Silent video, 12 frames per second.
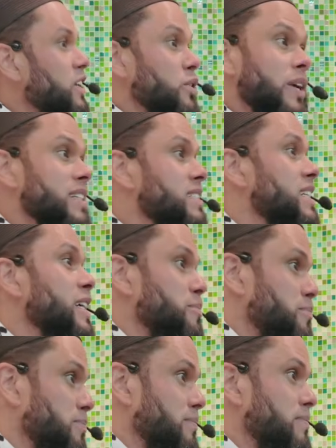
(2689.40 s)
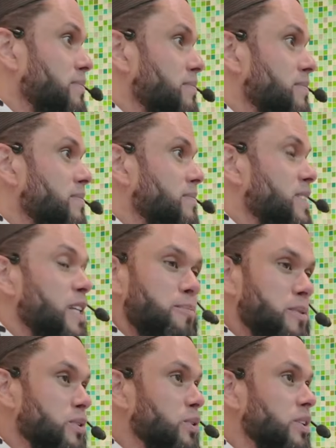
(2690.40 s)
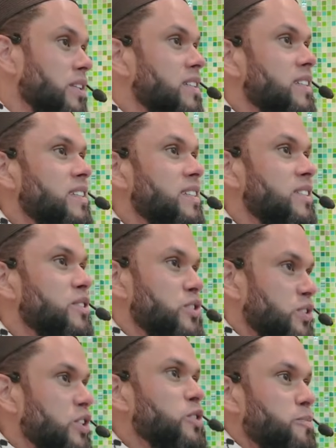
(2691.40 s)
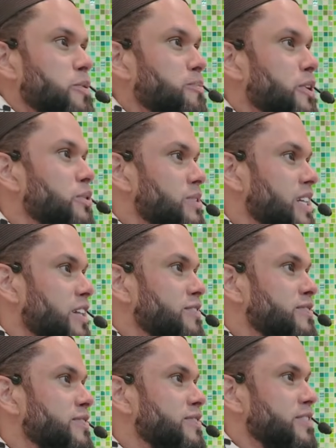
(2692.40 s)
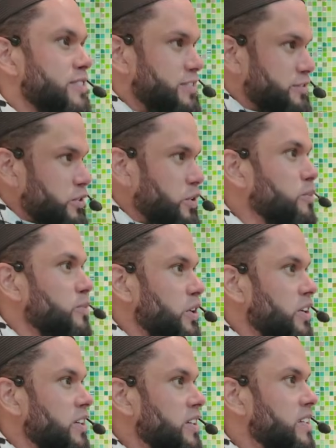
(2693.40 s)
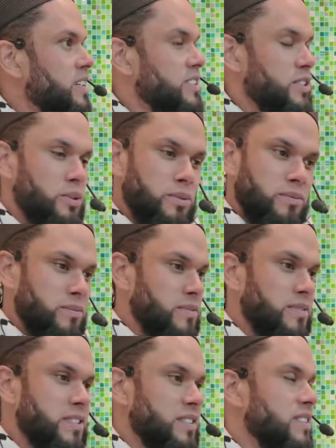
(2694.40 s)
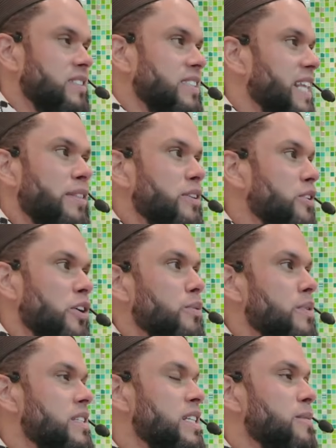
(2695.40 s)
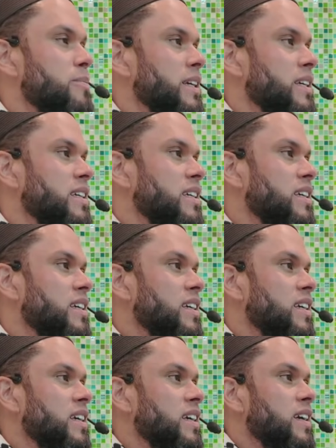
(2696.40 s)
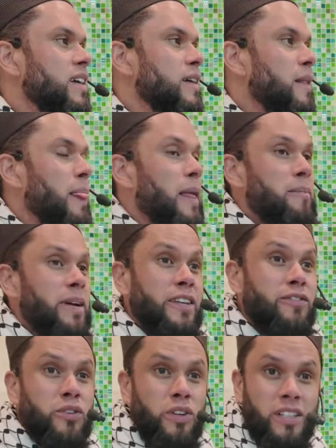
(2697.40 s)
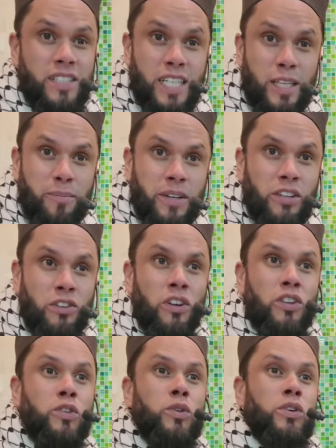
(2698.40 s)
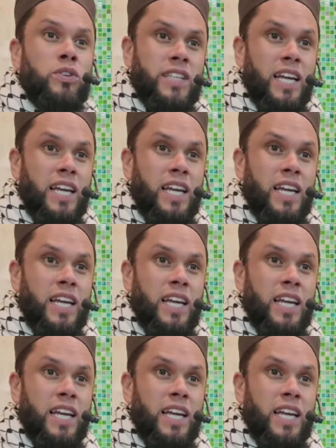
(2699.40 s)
You can sleep. Sleep is good because you need to prepare yourself for the Umrah. So nothing wrong with sleeping. But if you're not sleeping and you're not doing your